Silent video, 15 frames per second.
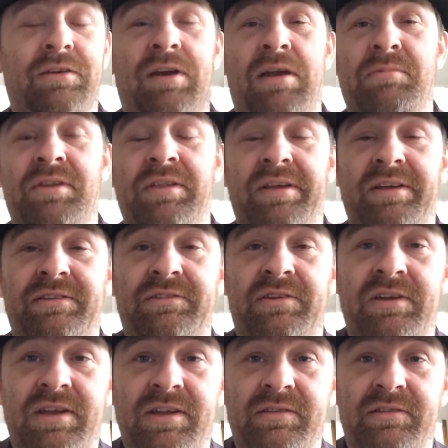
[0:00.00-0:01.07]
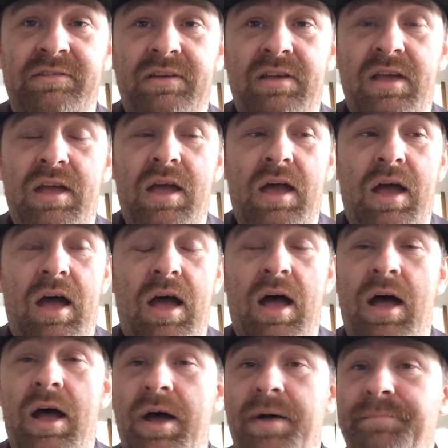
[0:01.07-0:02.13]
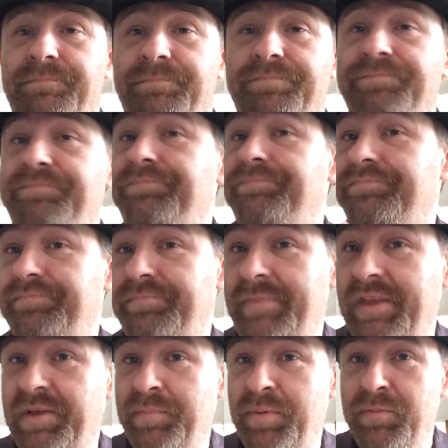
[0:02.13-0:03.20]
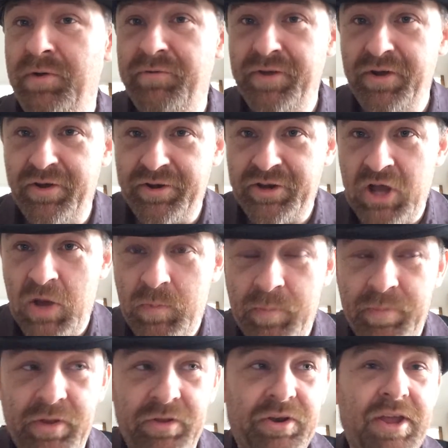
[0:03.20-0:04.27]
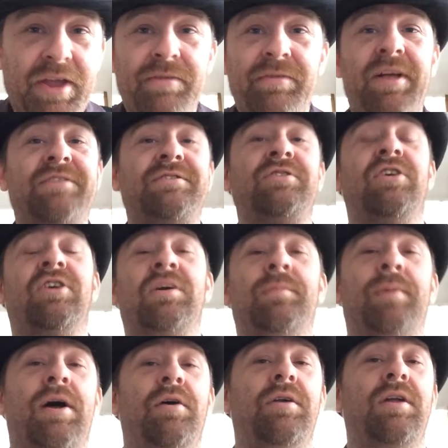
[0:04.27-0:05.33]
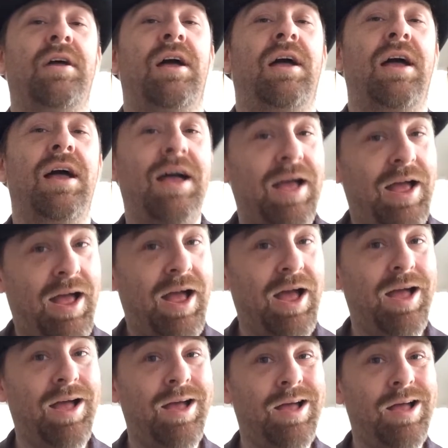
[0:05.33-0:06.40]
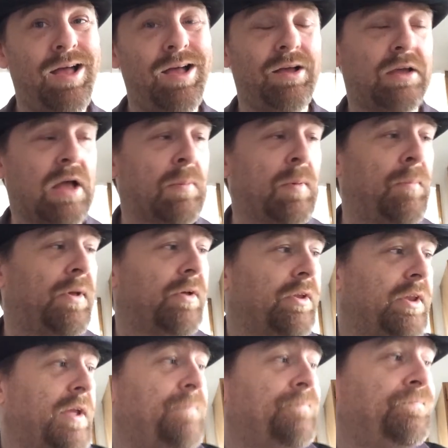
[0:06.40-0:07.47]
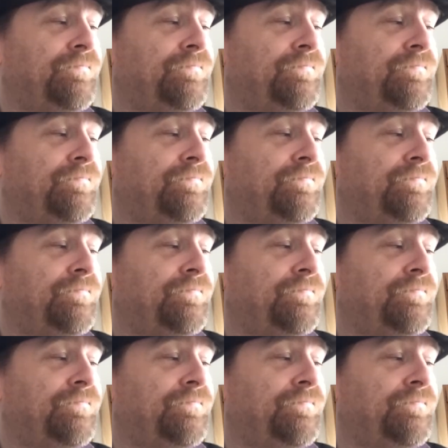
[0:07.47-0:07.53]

crammed in like sardines. But moving on to culpability. Let's talk about culpability.